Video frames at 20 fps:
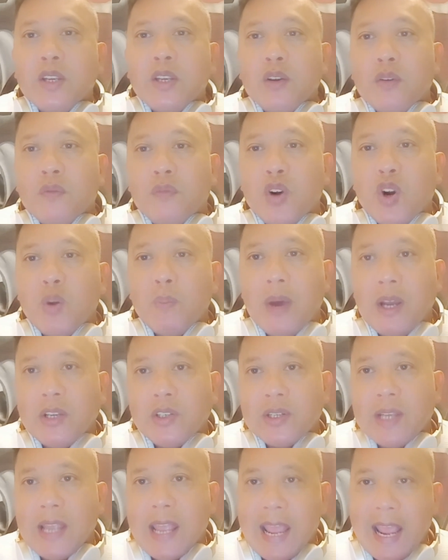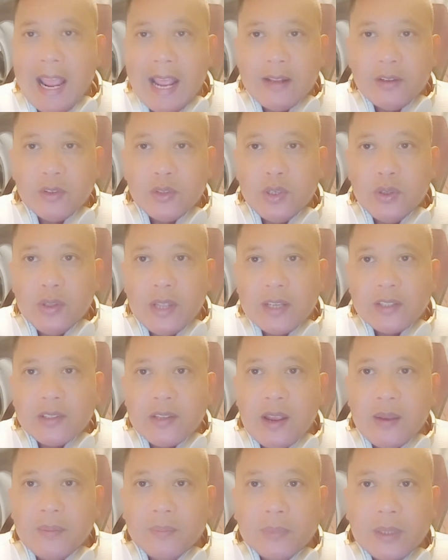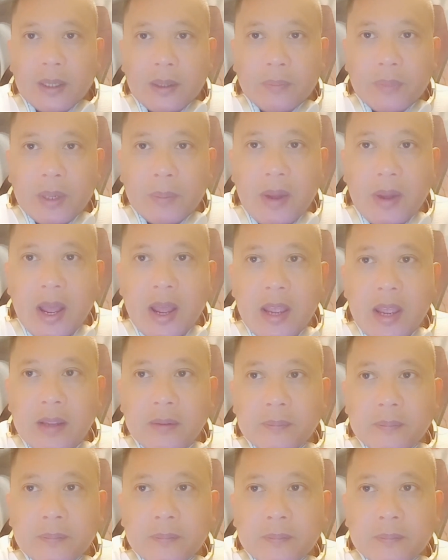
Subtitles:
thank you very much and I'll see you next time. Bye bye.